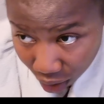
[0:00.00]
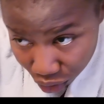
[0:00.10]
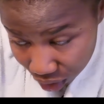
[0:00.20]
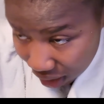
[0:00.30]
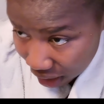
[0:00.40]
I'll
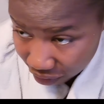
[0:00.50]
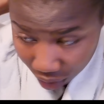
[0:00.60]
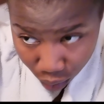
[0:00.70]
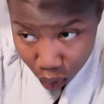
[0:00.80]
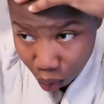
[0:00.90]
just, if
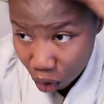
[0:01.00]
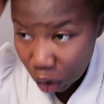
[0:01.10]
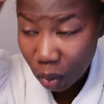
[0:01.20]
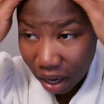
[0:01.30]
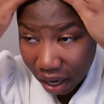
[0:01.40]
I want to
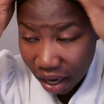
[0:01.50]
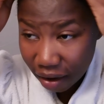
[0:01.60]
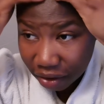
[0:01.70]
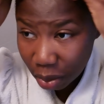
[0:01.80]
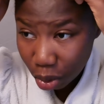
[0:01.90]
wash my hair
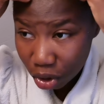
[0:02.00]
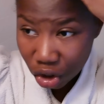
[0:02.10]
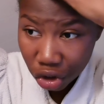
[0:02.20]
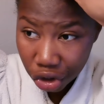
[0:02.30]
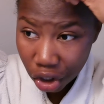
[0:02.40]
after
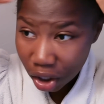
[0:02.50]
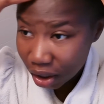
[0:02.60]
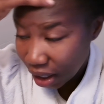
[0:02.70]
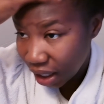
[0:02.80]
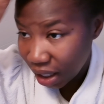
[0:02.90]
putting gel
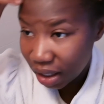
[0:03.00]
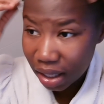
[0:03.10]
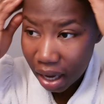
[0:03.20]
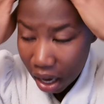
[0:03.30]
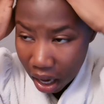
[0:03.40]
in it,
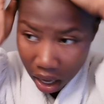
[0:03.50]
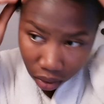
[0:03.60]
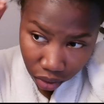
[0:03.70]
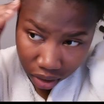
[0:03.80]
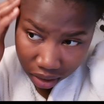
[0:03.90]

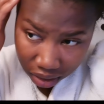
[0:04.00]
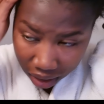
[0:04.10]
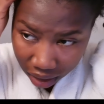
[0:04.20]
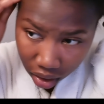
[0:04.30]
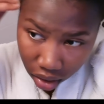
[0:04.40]
I'll just
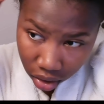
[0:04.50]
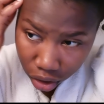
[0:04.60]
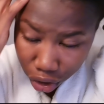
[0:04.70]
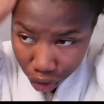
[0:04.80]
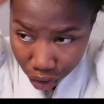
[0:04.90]
take a
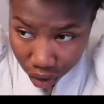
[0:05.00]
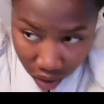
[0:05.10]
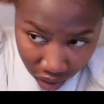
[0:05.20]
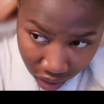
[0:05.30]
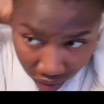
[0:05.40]

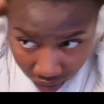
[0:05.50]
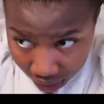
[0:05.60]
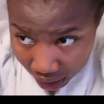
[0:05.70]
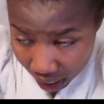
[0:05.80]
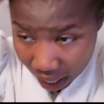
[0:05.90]
conditioner
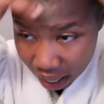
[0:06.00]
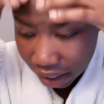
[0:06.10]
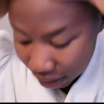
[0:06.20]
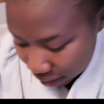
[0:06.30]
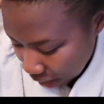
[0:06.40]

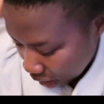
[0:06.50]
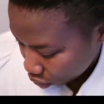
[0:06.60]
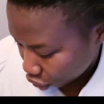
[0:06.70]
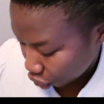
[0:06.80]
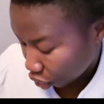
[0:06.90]
and I
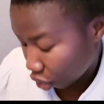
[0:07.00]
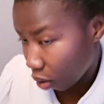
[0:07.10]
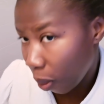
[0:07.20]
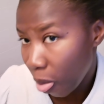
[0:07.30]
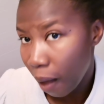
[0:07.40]
will
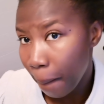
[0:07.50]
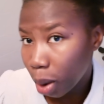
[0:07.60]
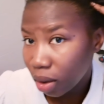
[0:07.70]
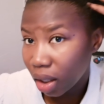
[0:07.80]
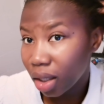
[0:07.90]
just
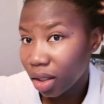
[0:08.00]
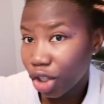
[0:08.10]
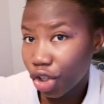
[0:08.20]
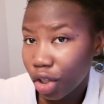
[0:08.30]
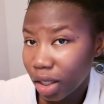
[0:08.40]
put the
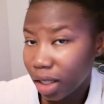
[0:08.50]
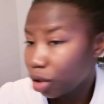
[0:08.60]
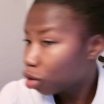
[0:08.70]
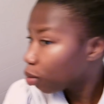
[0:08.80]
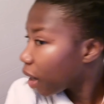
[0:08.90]
conditioner
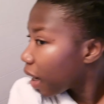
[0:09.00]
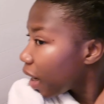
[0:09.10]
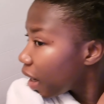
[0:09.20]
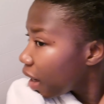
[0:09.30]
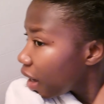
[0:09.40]
into my
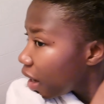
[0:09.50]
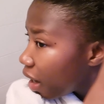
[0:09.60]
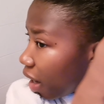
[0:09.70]
hair,